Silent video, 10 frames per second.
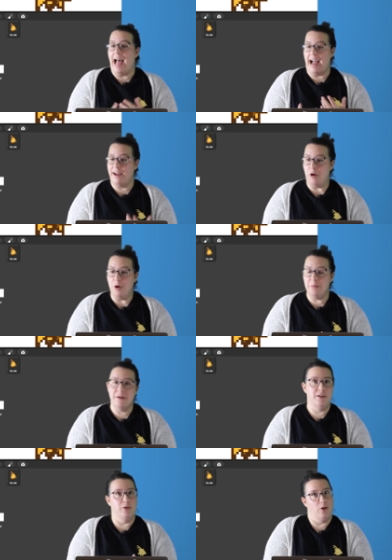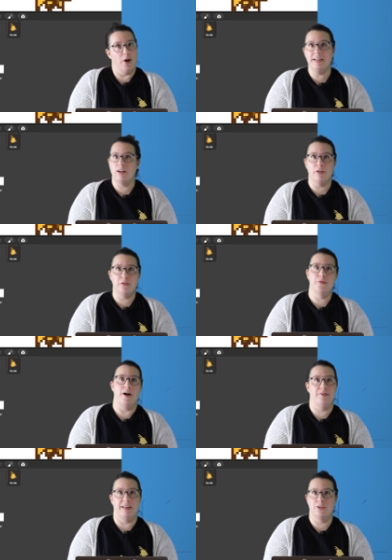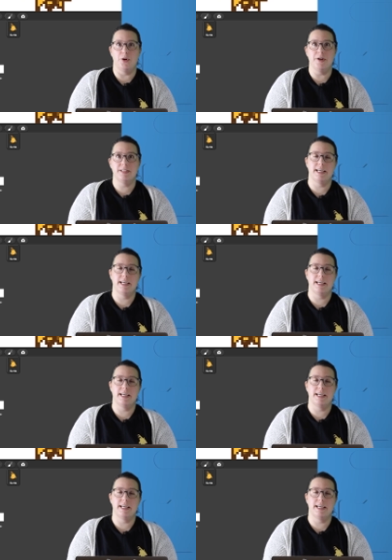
I hope you learned a lot throughout that course